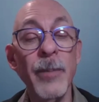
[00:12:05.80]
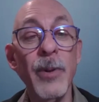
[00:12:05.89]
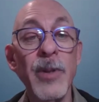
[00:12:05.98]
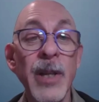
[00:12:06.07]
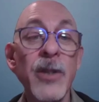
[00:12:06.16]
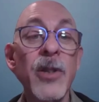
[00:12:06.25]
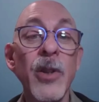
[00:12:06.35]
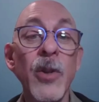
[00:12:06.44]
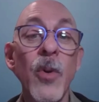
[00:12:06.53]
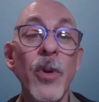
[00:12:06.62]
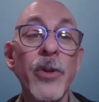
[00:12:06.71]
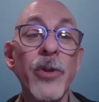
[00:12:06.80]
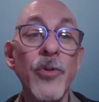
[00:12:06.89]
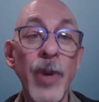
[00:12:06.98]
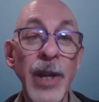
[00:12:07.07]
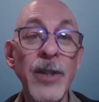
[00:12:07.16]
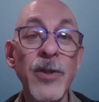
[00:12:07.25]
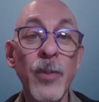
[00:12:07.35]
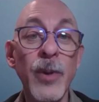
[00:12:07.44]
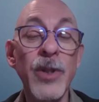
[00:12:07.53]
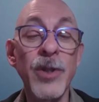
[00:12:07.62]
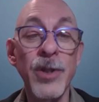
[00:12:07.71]
potentially order drinks,
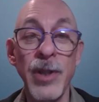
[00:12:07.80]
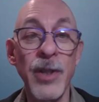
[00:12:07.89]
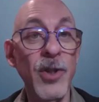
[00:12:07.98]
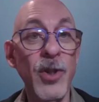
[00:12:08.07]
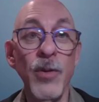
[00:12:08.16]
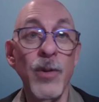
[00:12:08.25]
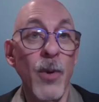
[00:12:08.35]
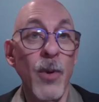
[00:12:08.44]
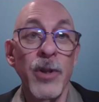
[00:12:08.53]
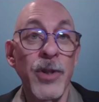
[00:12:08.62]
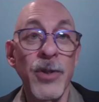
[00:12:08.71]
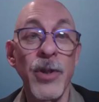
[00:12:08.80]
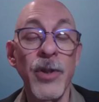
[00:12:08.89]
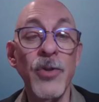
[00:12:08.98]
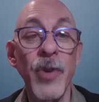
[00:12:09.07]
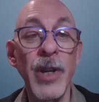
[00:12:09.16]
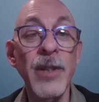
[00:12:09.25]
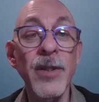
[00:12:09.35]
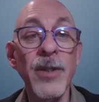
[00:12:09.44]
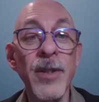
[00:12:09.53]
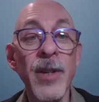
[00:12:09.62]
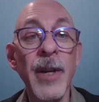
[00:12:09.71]
which is huge margins on the
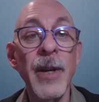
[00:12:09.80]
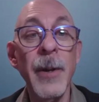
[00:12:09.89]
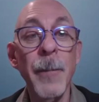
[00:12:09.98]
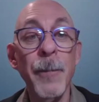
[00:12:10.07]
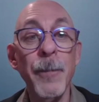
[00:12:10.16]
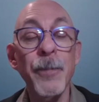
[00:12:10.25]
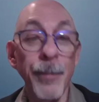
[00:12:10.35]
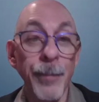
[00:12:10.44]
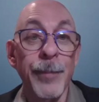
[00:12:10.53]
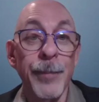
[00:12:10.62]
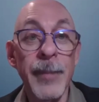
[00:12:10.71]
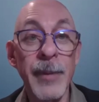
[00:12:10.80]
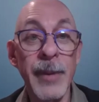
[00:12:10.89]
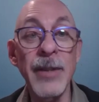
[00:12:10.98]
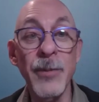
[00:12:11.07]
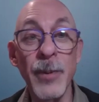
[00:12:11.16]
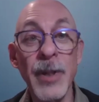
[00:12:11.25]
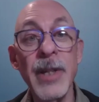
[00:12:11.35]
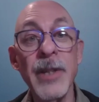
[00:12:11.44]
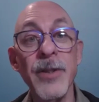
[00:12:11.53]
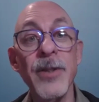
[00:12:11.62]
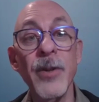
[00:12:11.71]
drinks. That's what it
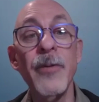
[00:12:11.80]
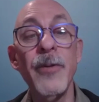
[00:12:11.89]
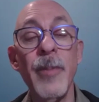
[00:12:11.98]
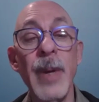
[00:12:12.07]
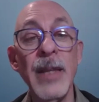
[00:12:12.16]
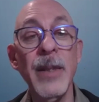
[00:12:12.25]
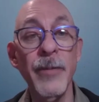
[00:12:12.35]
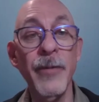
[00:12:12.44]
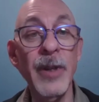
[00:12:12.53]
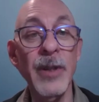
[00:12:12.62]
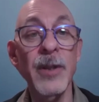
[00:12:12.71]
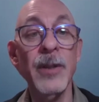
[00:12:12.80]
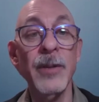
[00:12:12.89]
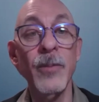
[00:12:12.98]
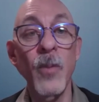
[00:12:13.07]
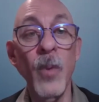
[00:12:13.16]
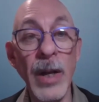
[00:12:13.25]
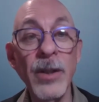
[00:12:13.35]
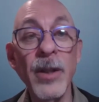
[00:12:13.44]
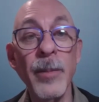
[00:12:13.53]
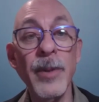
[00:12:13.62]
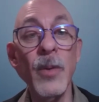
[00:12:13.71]
is. So if you make them feel
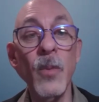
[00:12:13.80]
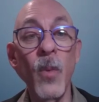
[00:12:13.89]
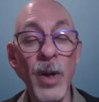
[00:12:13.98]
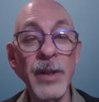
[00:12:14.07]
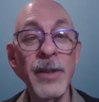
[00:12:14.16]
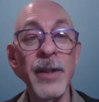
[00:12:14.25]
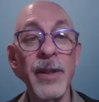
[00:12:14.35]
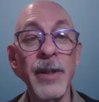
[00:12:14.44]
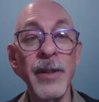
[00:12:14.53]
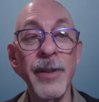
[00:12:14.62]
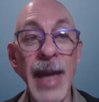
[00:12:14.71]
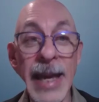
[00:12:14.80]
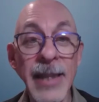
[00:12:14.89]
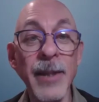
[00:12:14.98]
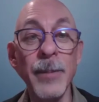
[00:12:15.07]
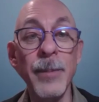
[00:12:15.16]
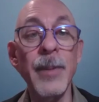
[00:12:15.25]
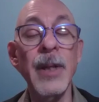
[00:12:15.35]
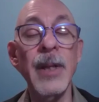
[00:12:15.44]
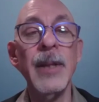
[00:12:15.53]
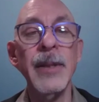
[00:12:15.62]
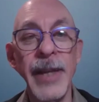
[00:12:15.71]
welcomed and wanted and thank them,
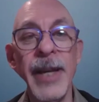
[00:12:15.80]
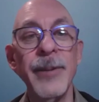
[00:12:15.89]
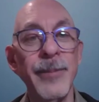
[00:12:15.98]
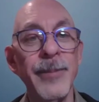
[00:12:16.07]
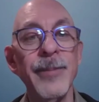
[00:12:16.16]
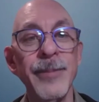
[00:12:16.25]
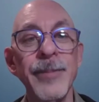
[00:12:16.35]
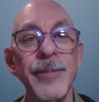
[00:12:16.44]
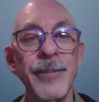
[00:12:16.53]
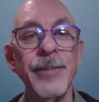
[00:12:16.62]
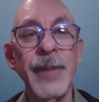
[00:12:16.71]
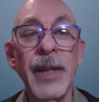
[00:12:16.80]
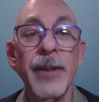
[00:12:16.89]
yeah, yeah.